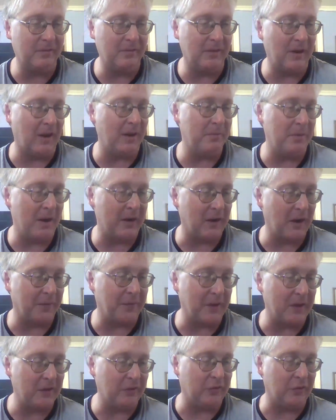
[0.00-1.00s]
I
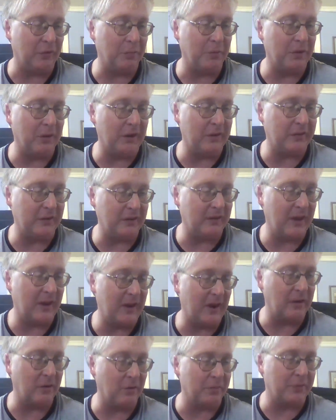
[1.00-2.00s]
got that issue realizing
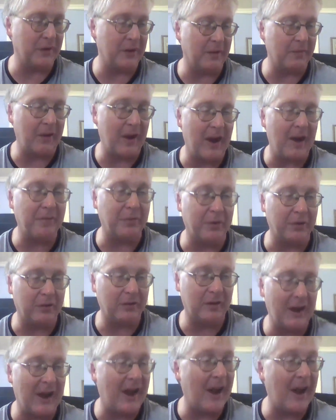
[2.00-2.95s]
that I don't think I've ever